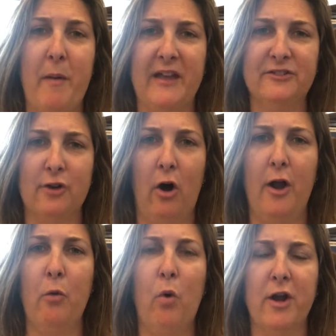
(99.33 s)
based
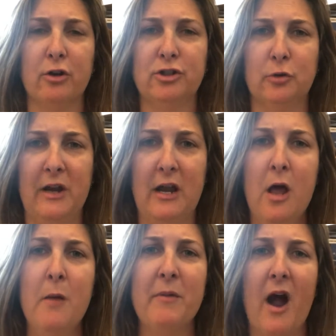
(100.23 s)
on what you're doing
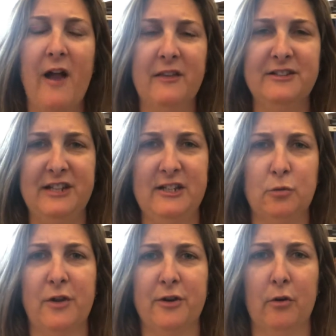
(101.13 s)
behind the
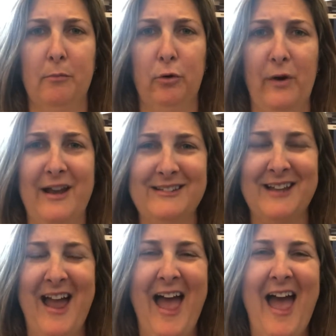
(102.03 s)
scenes with your employees.